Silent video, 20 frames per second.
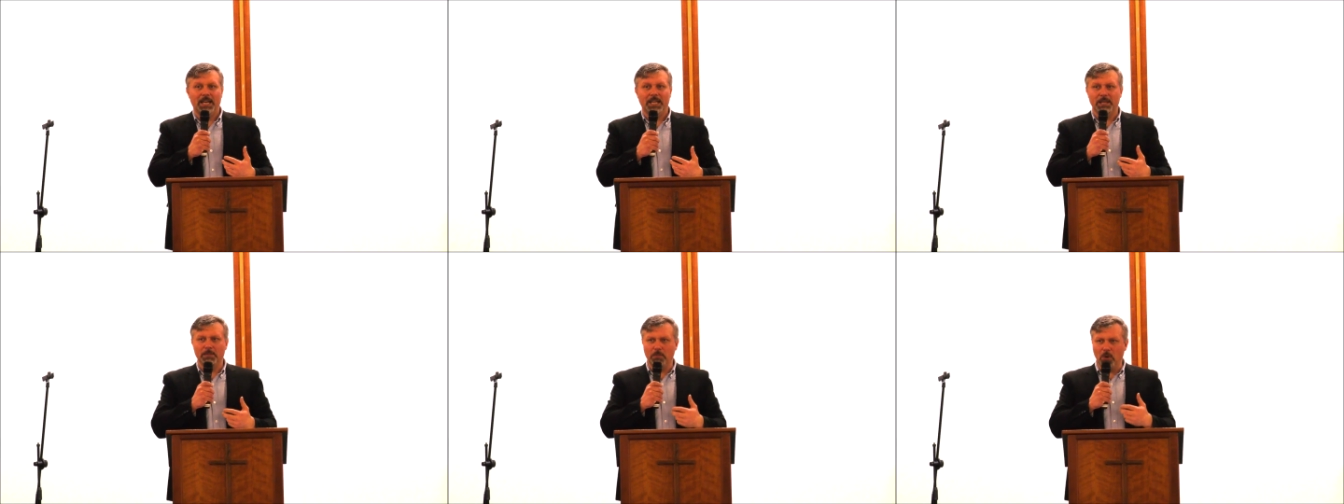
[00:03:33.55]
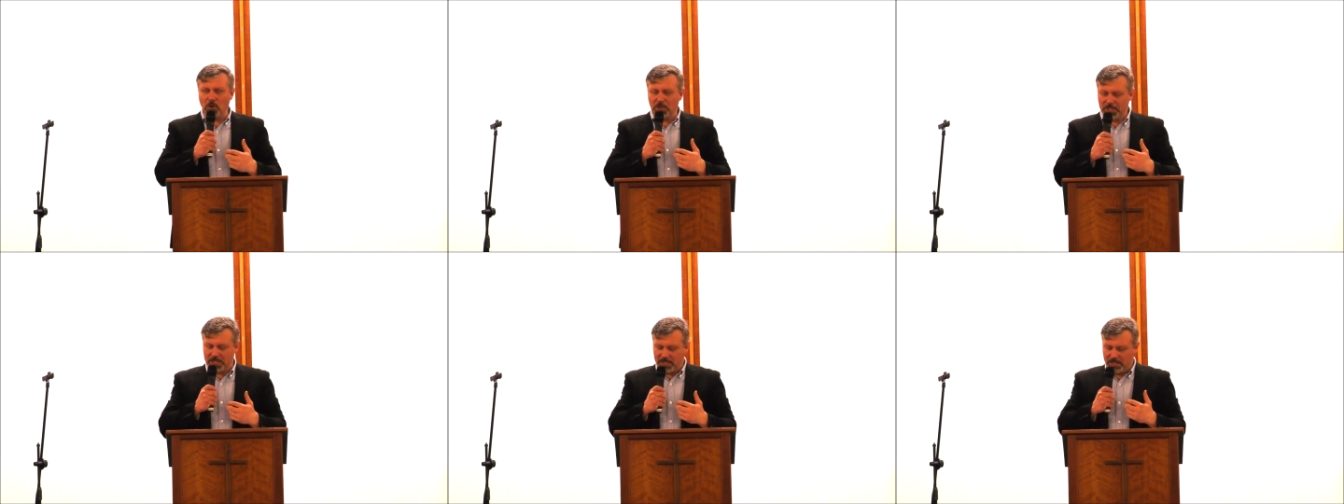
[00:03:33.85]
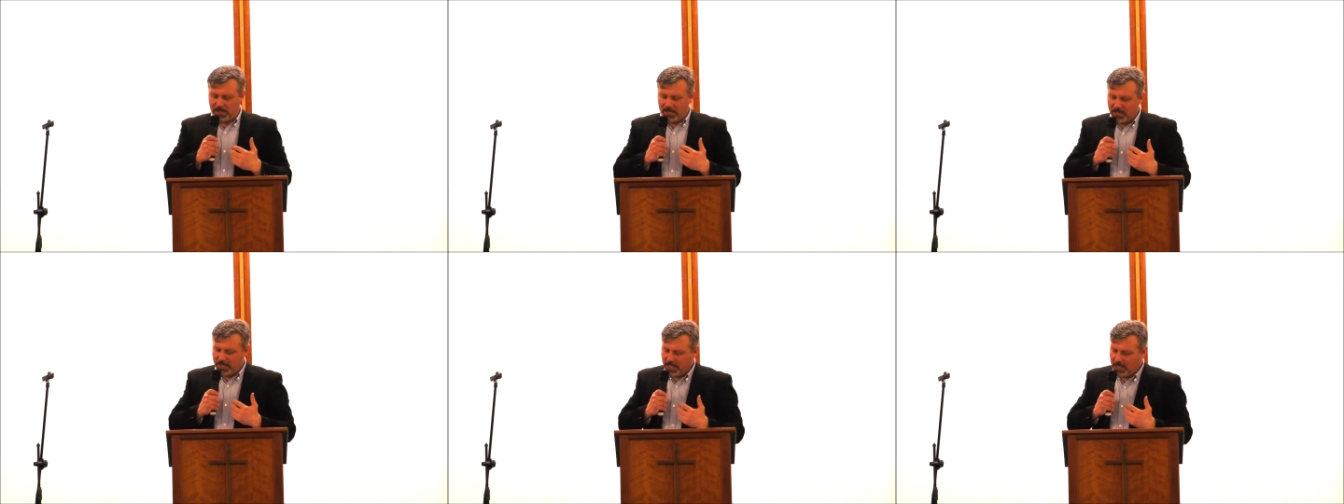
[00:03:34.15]
And the most
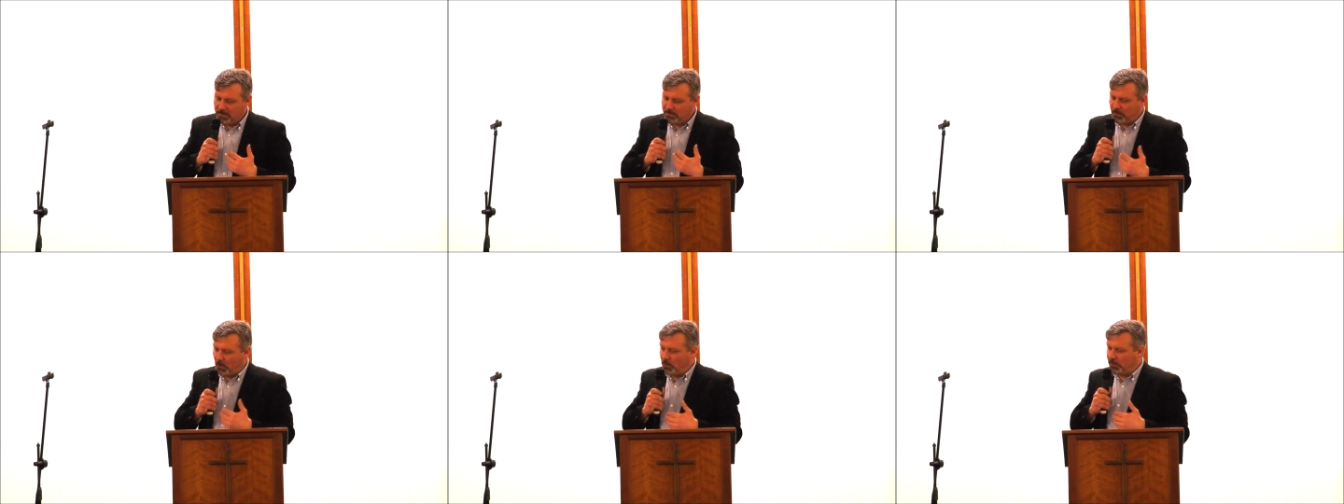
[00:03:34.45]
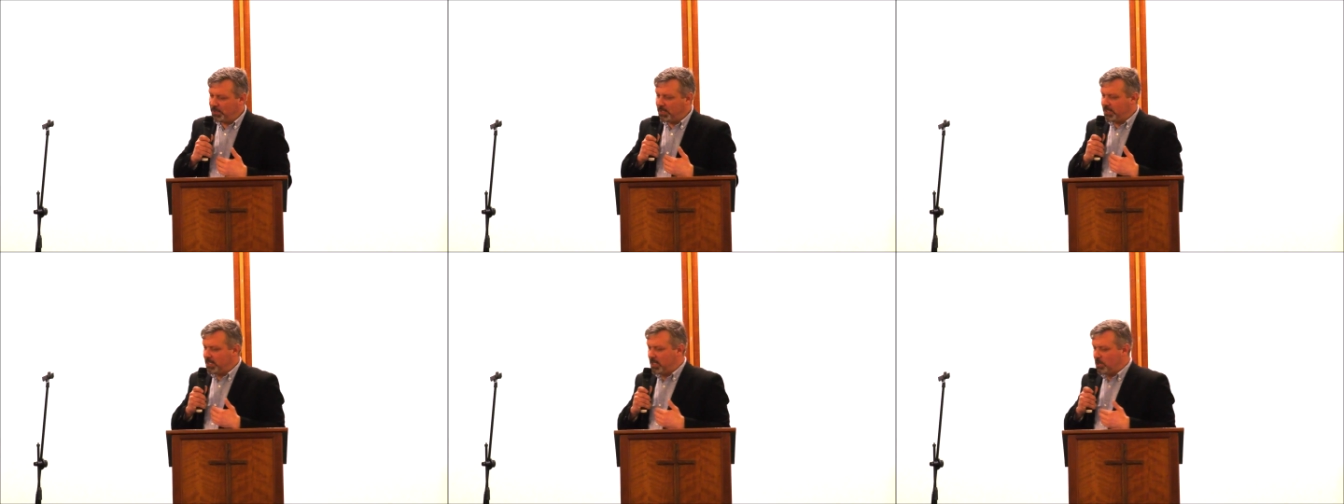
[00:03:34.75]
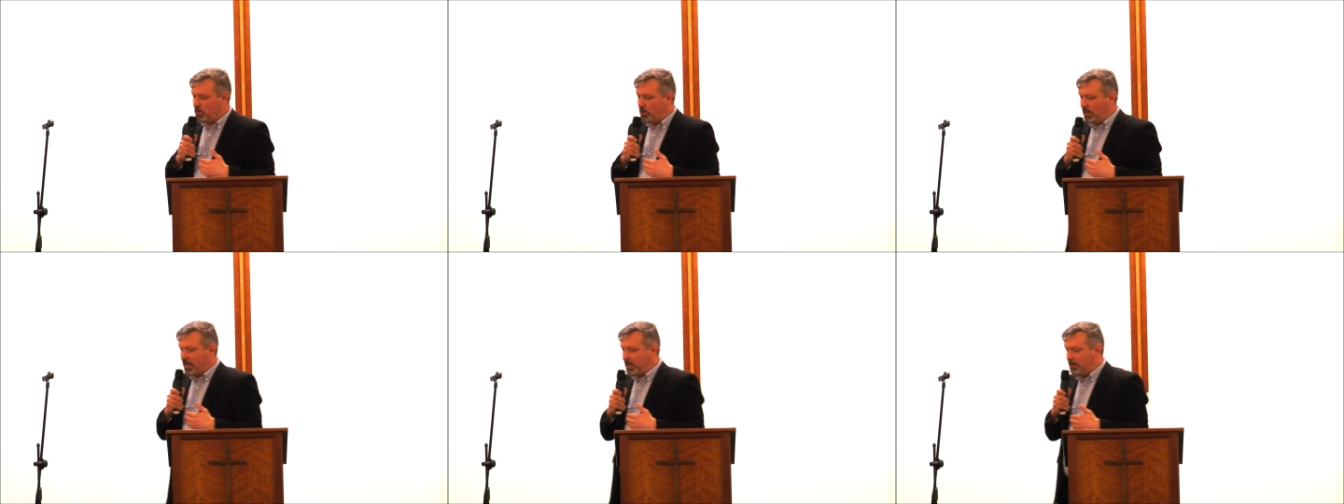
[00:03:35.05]
important
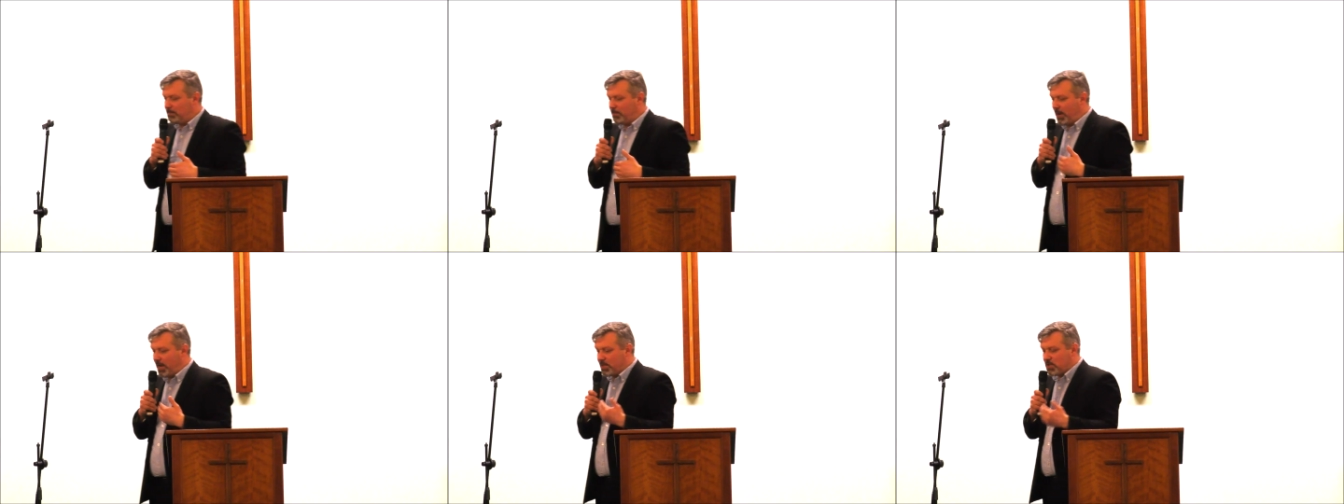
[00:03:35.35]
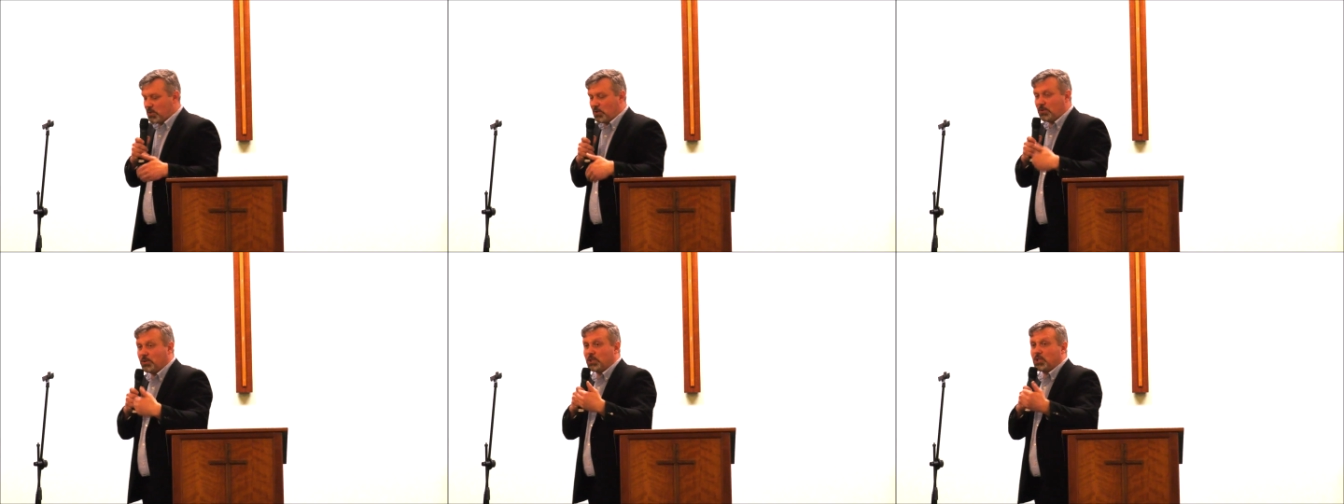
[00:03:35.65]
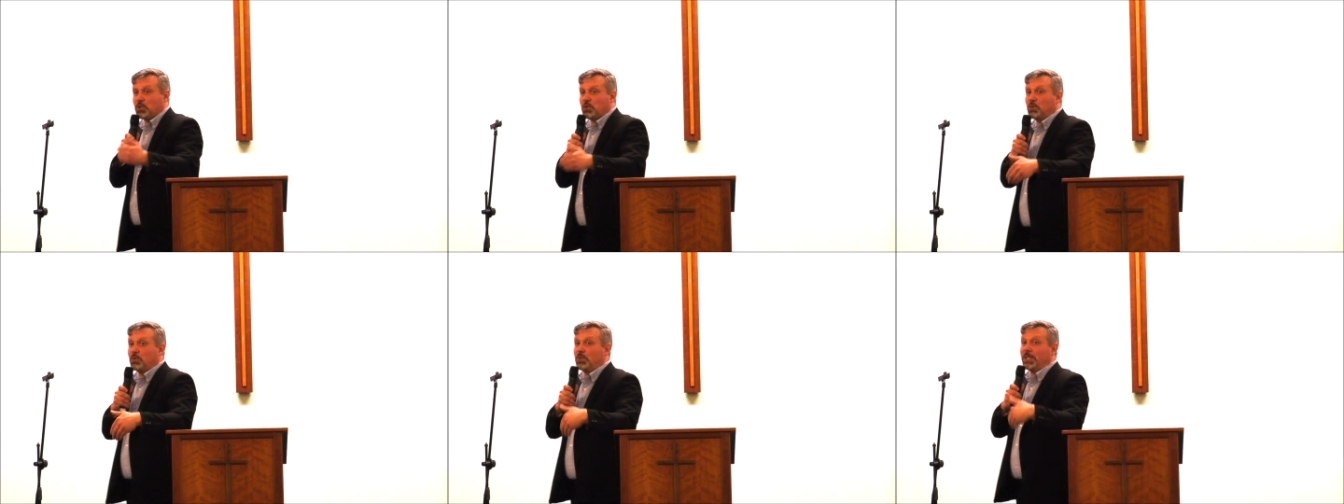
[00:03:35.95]
thing you can pass on
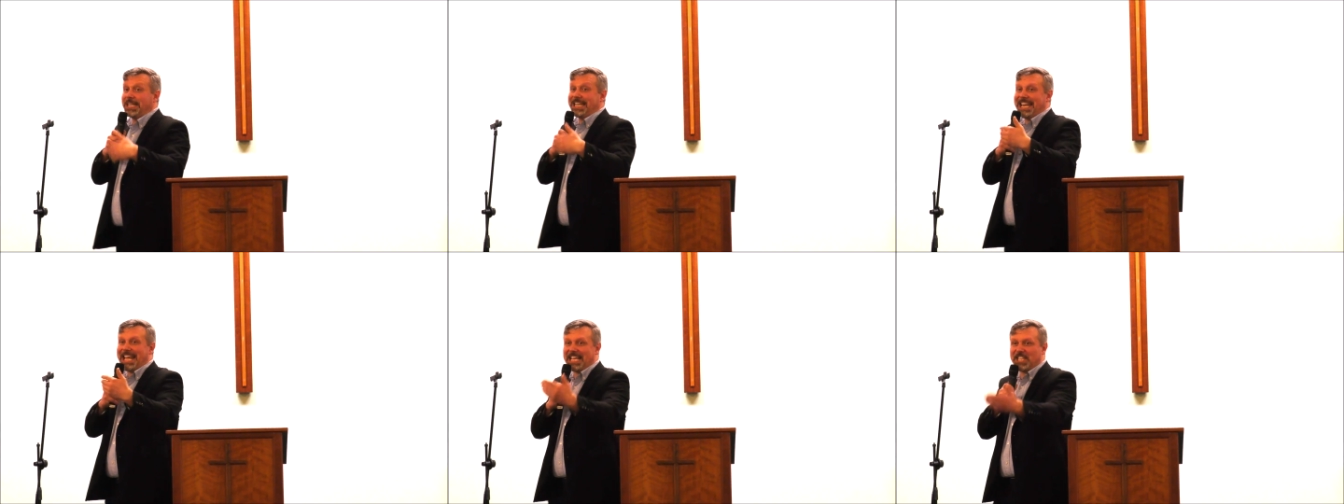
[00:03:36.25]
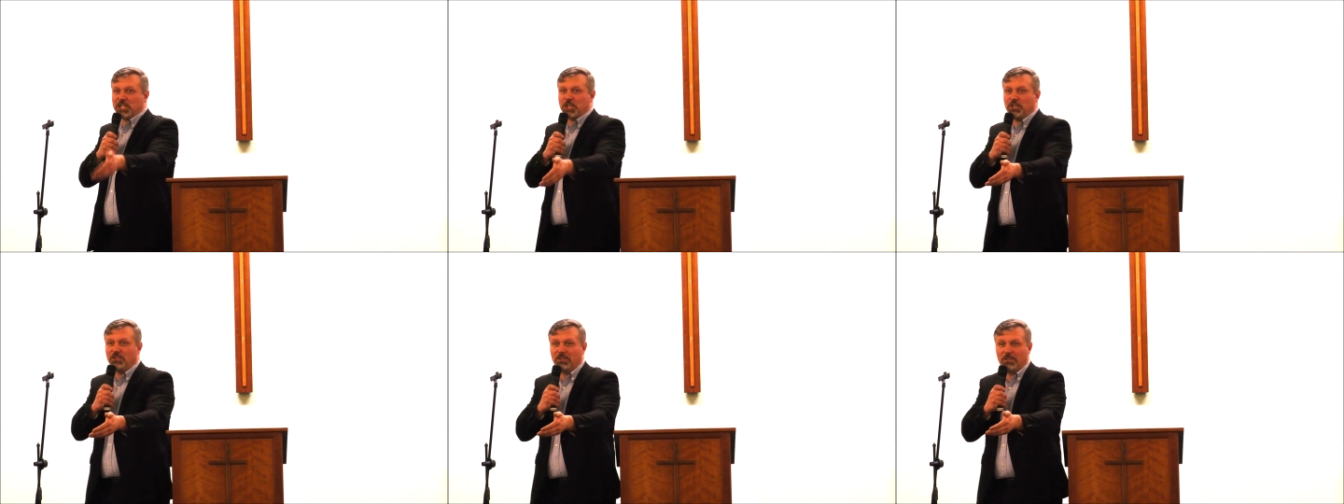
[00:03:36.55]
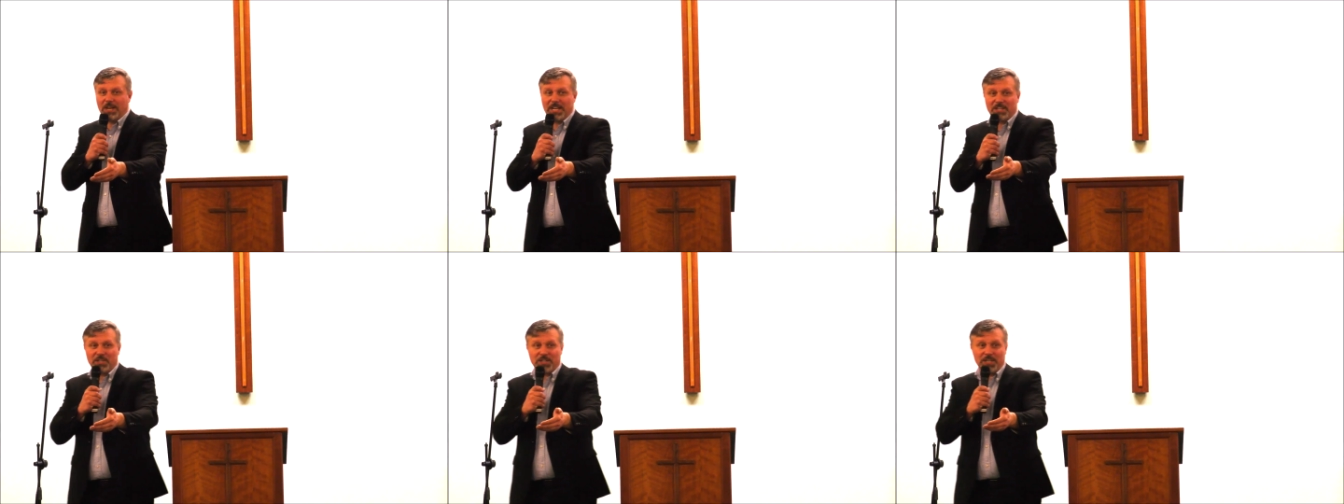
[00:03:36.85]
to the next
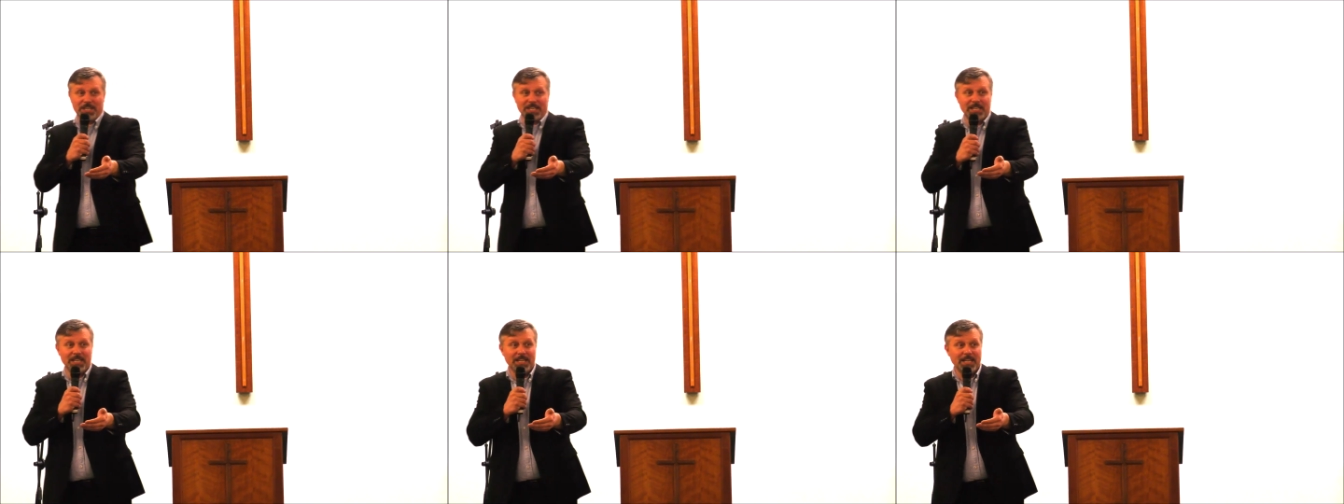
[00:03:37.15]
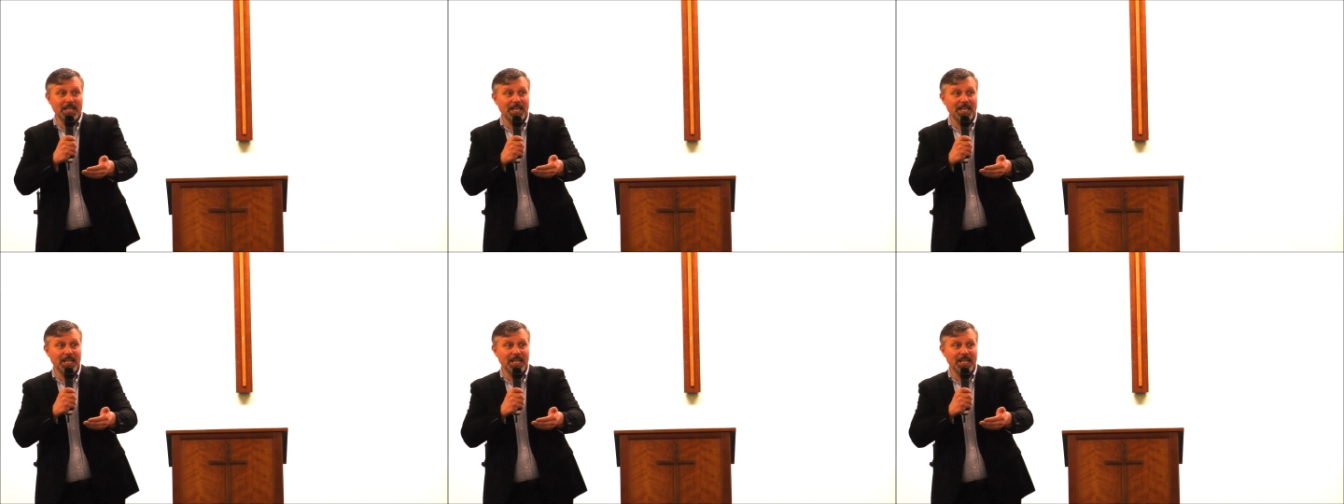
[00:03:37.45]
generation